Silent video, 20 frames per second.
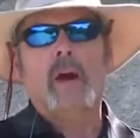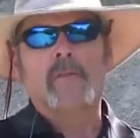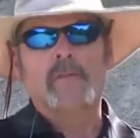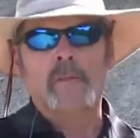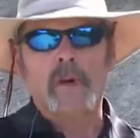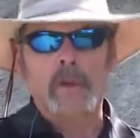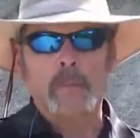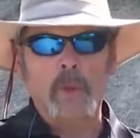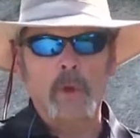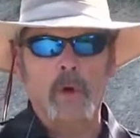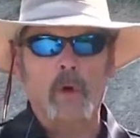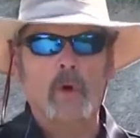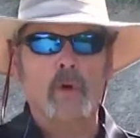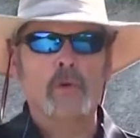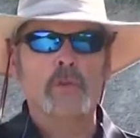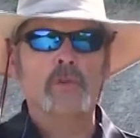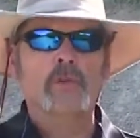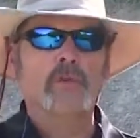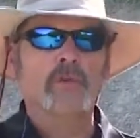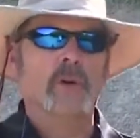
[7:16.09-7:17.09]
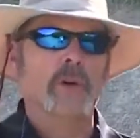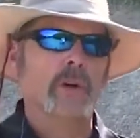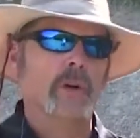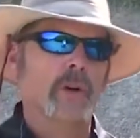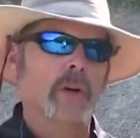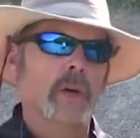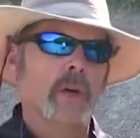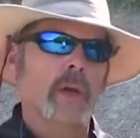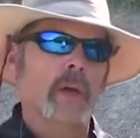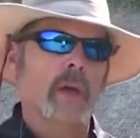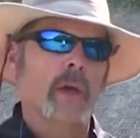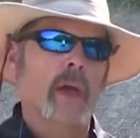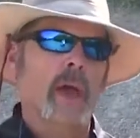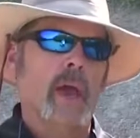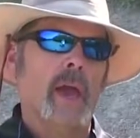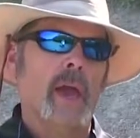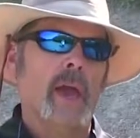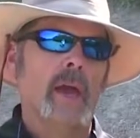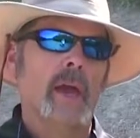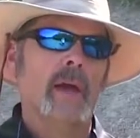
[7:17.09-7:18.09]
from the holster,
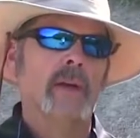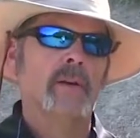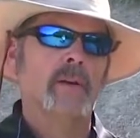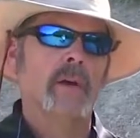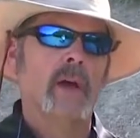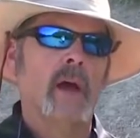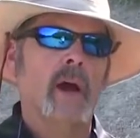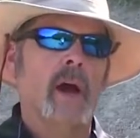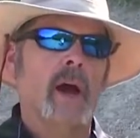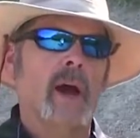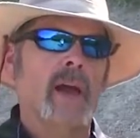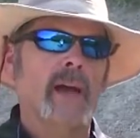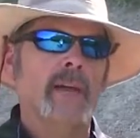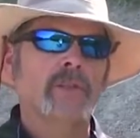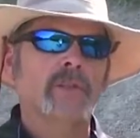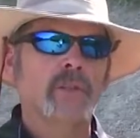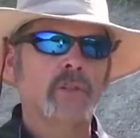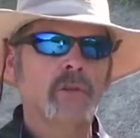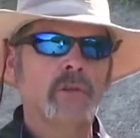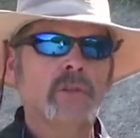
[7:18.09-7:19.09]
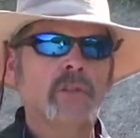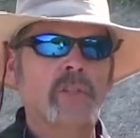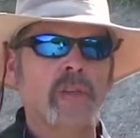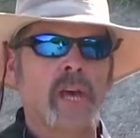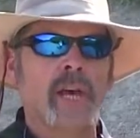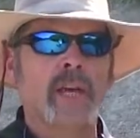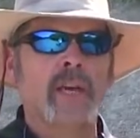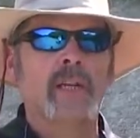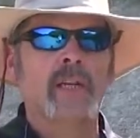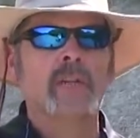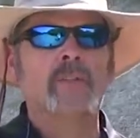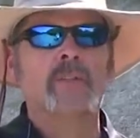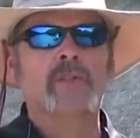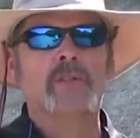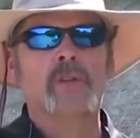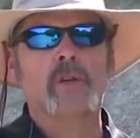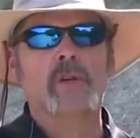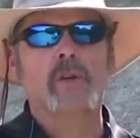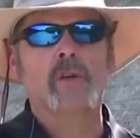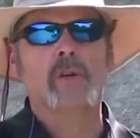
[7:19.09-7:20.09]
and I had 2 seconds
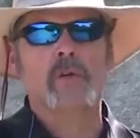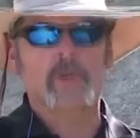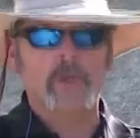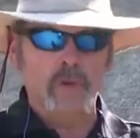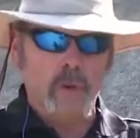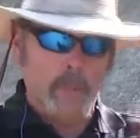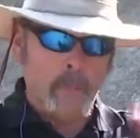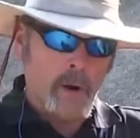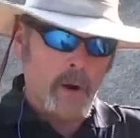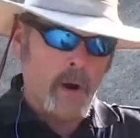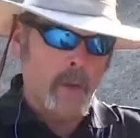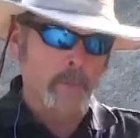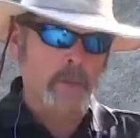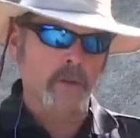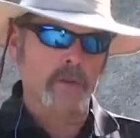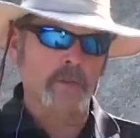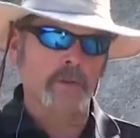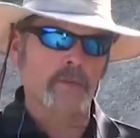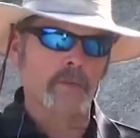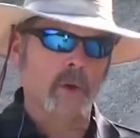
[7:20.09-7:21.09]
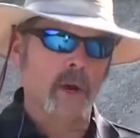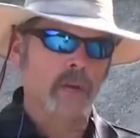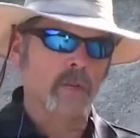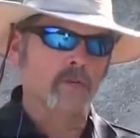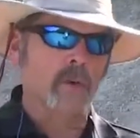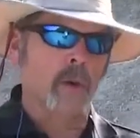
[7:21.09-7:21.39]
to do a palm heel strike,